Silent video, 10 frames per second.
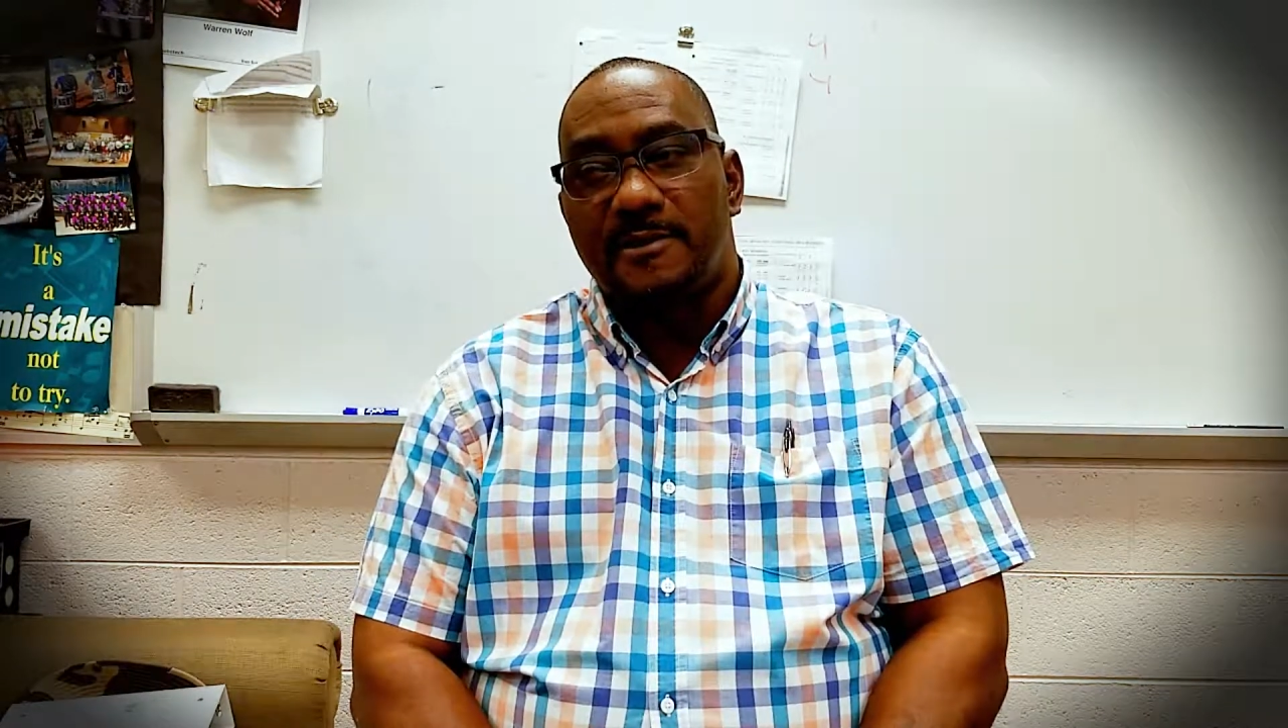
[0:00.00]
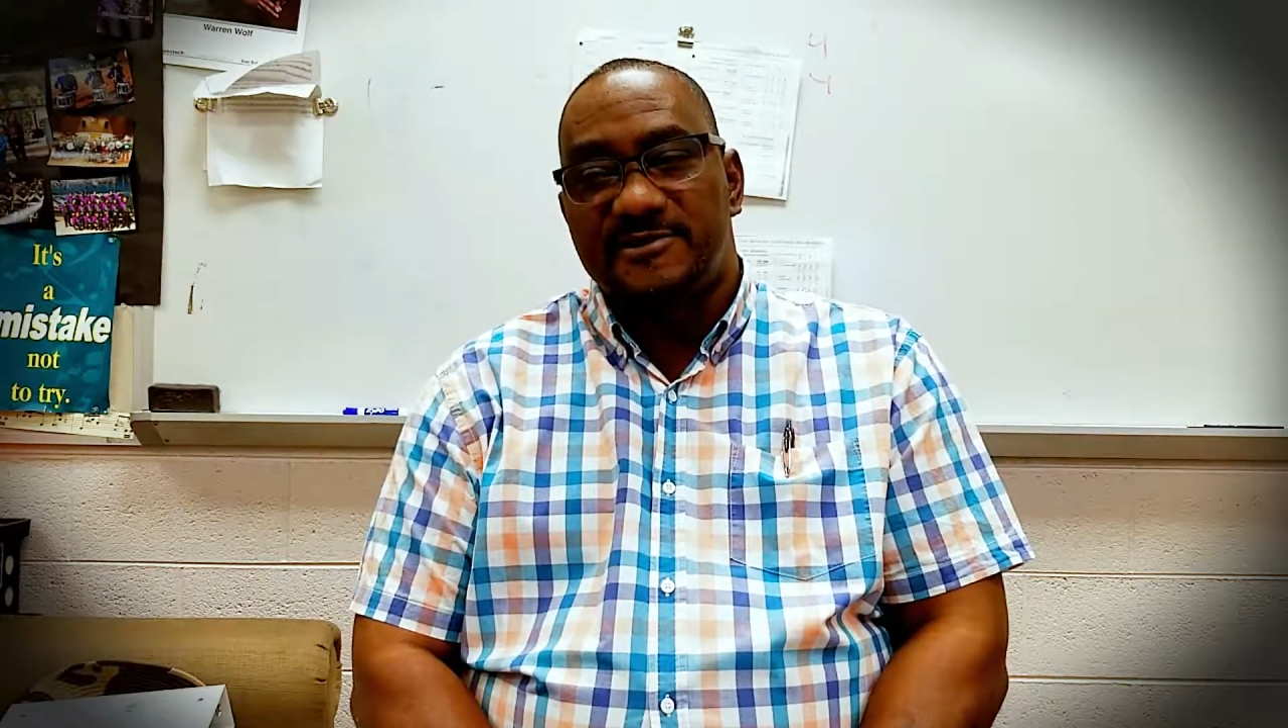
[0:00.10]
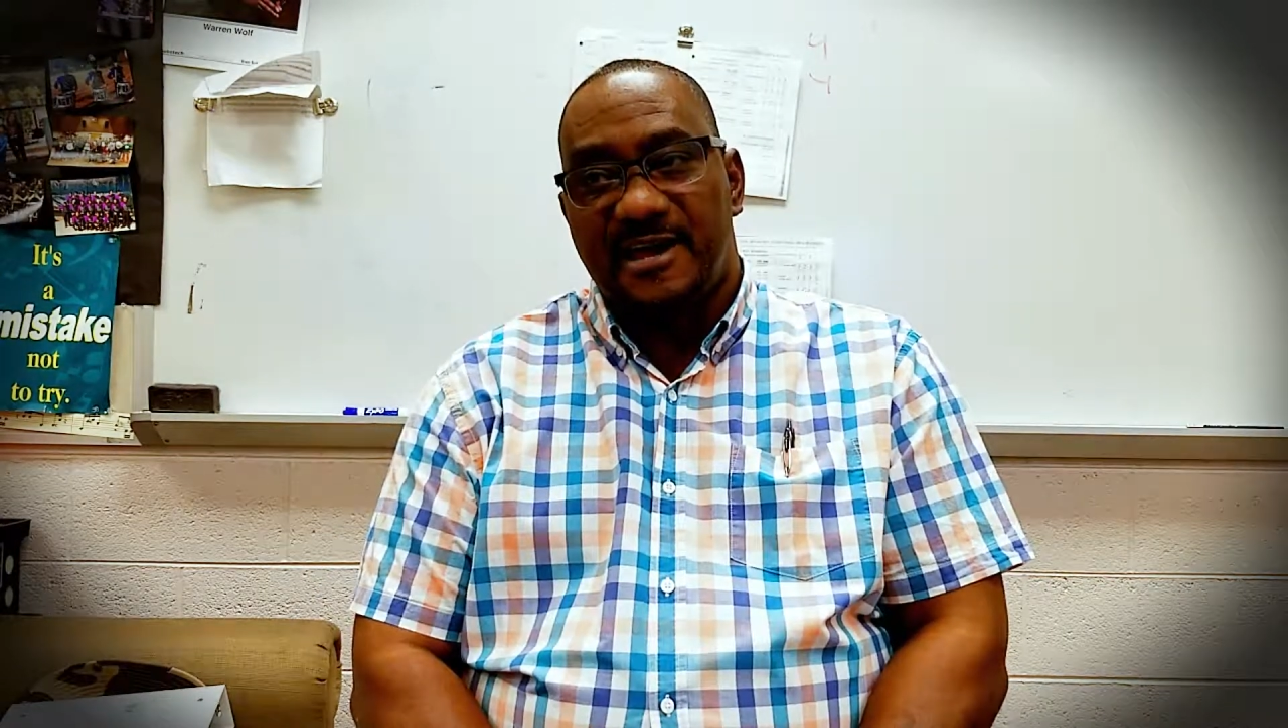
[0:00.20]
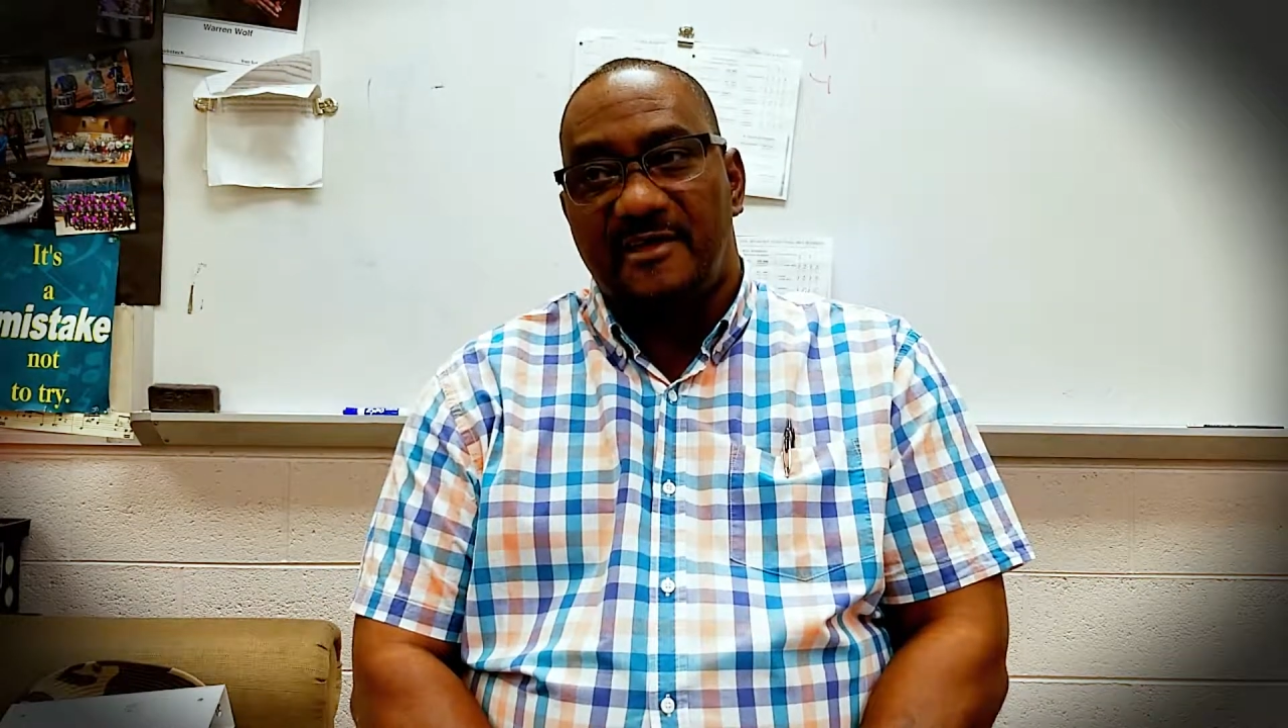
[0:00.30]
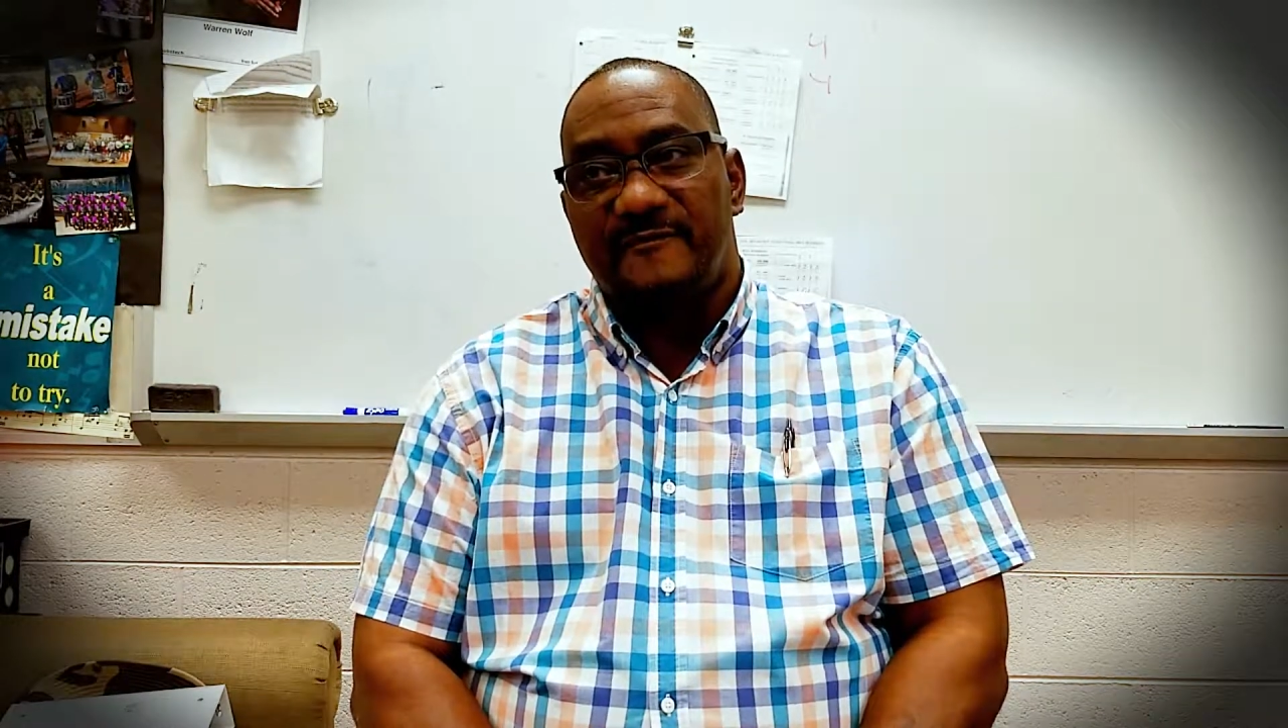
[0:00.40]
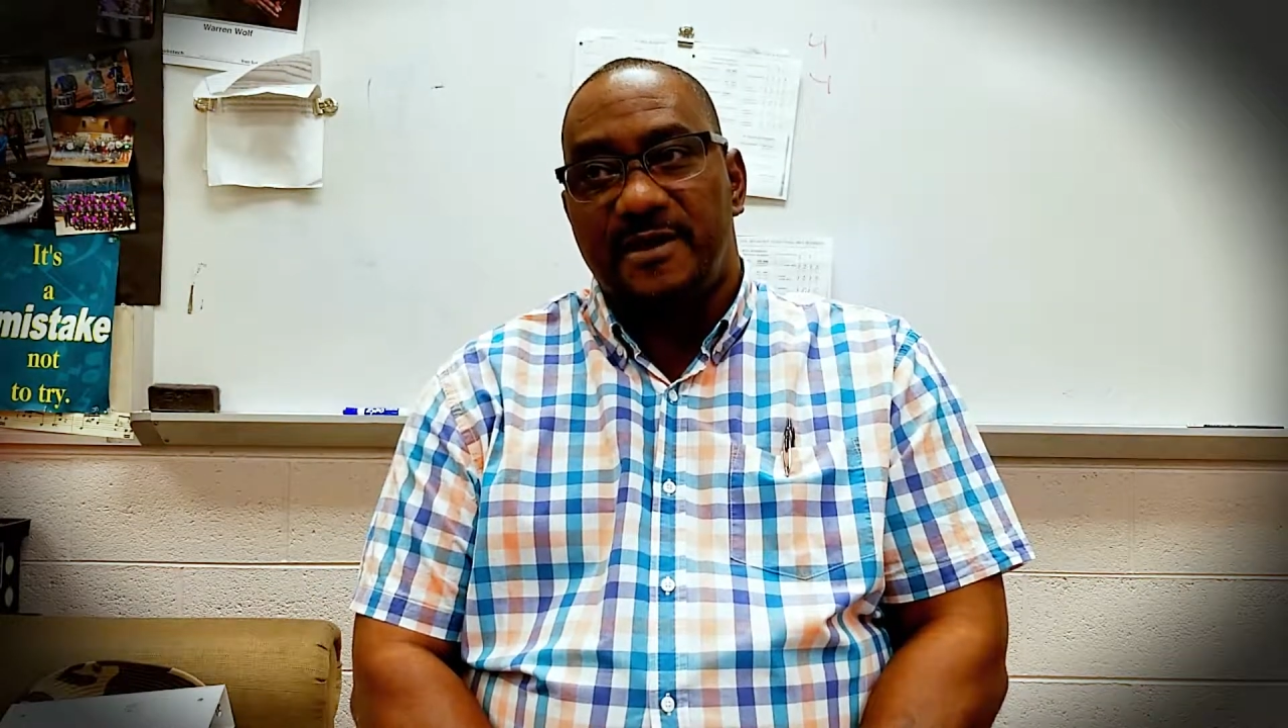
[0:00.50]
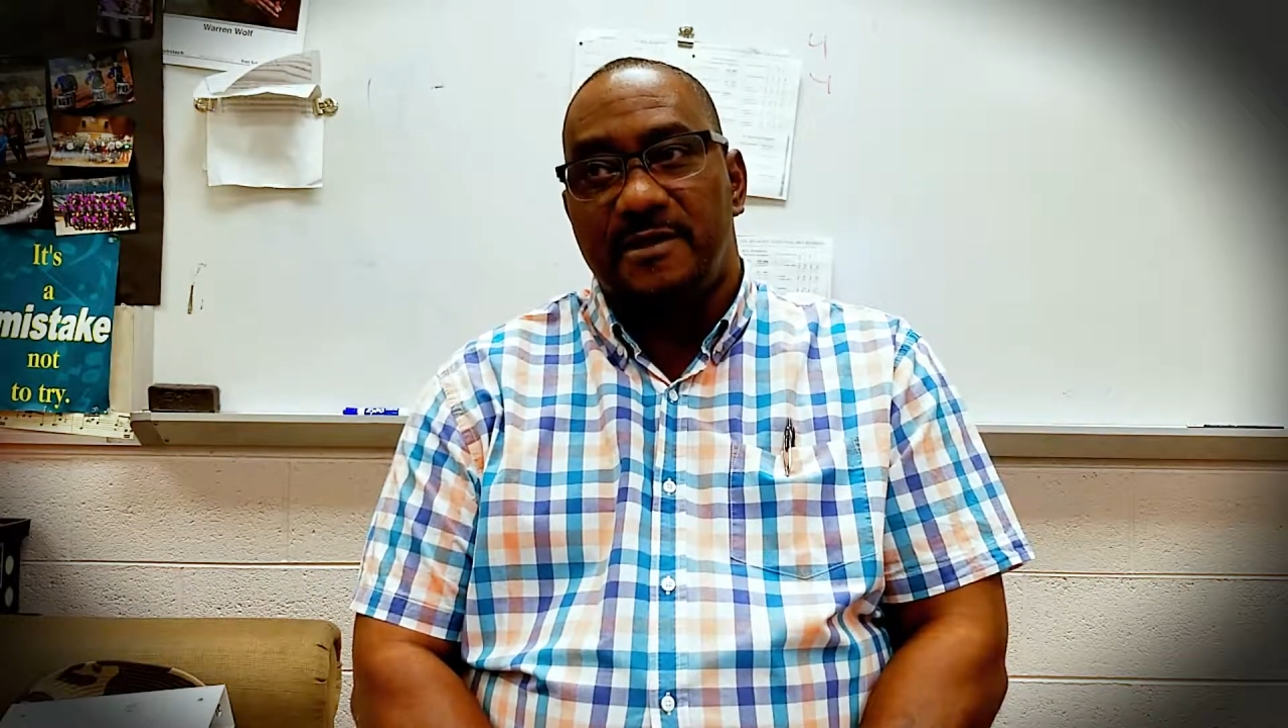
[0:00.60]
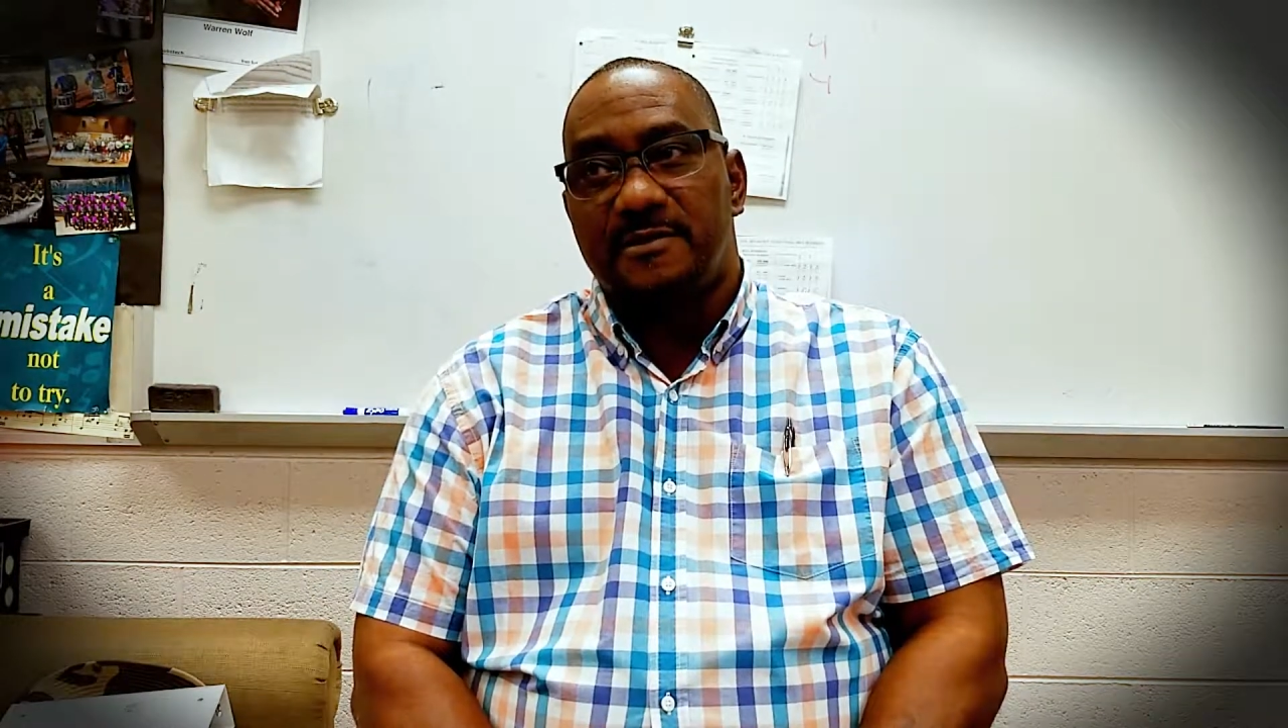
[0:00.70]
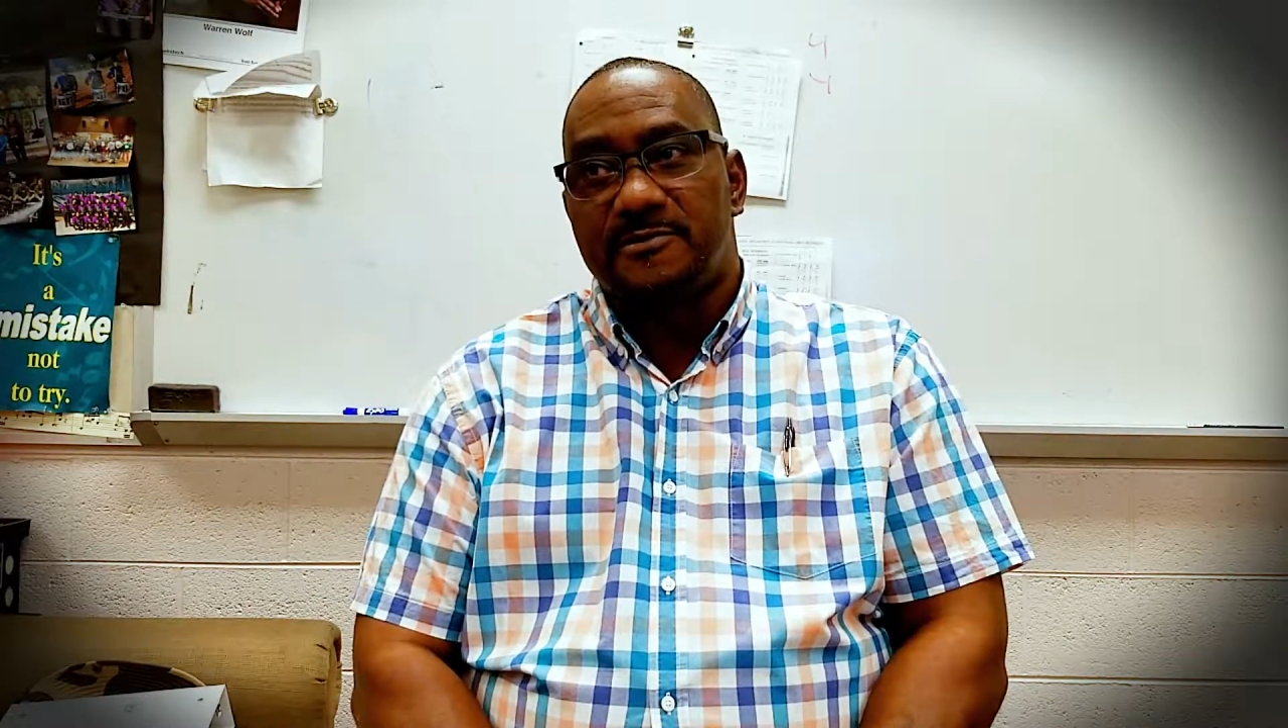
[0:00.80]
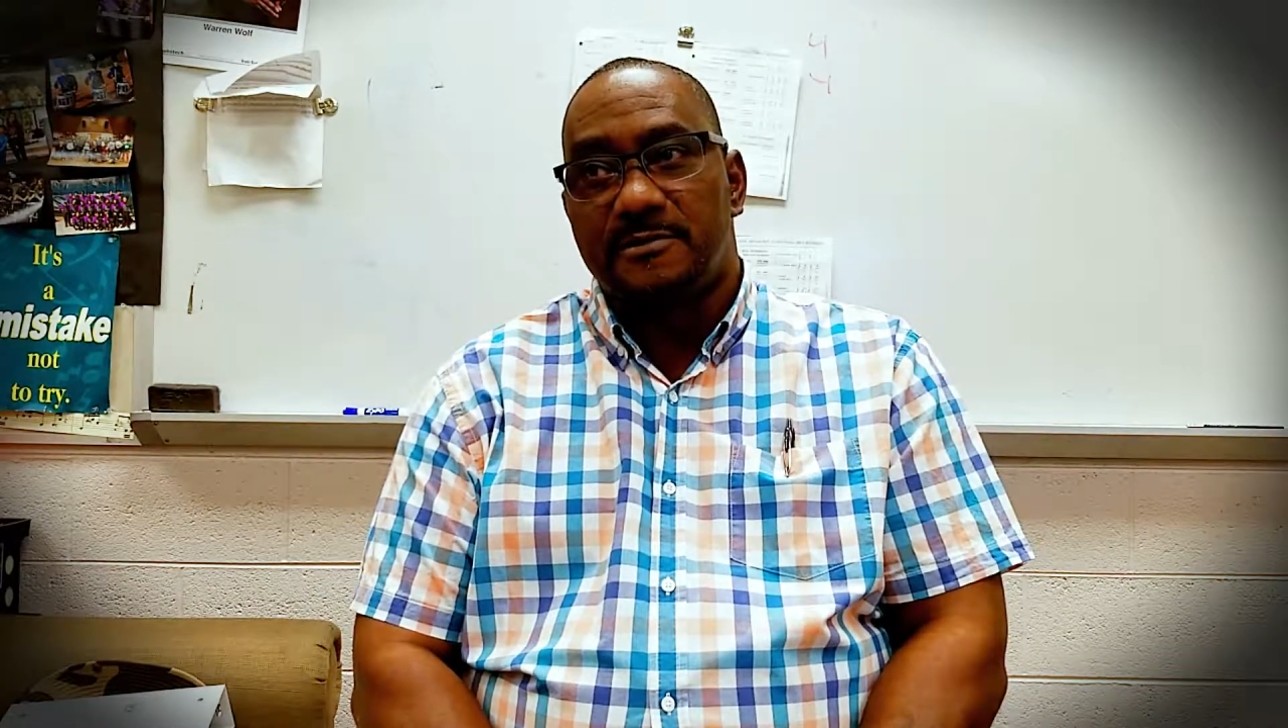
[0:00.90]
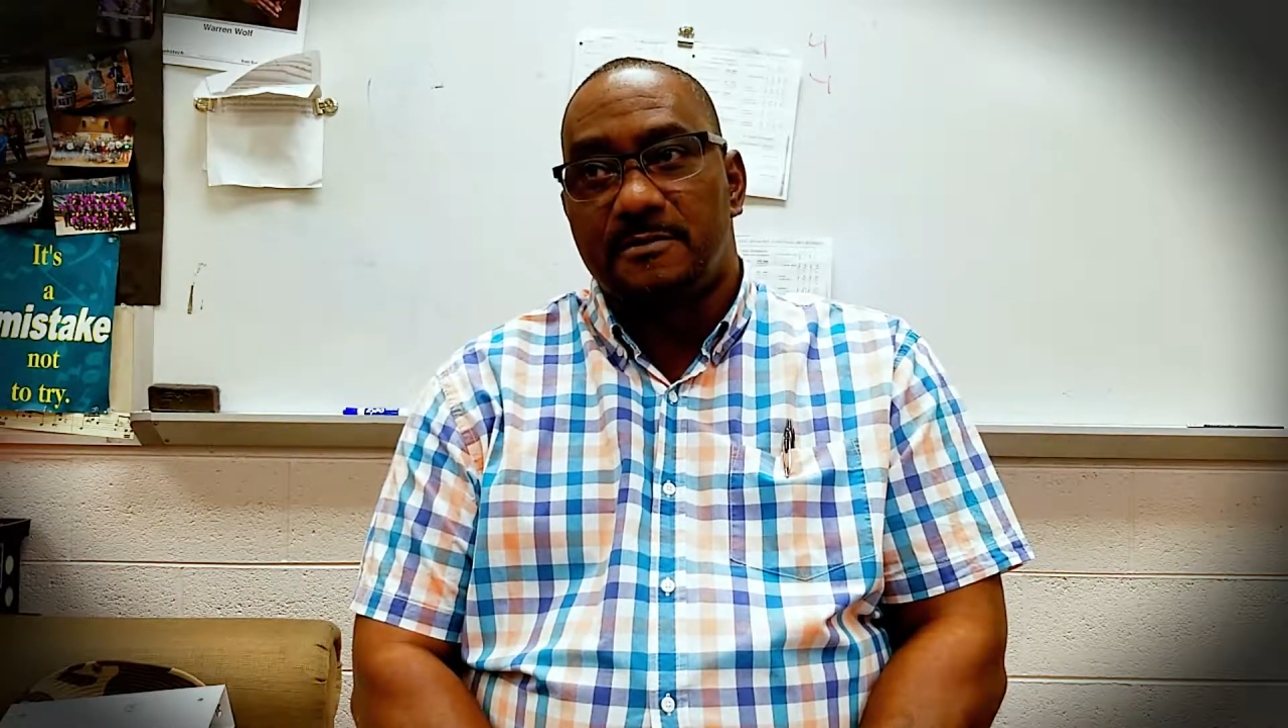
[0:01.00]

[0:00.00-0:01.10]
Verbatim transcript: South Phoenix,